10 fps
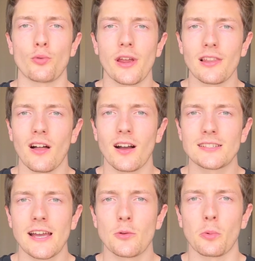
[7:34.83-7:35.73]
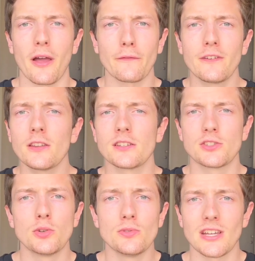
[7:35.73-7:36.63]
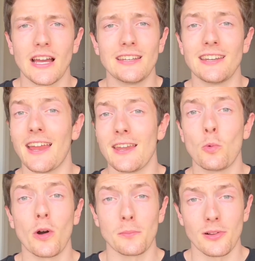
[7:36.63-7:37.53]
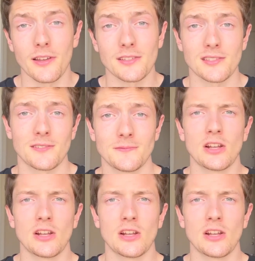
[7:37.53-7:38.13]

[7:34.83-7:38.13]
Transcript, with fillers: great lockdown without feeling too tight in any one place.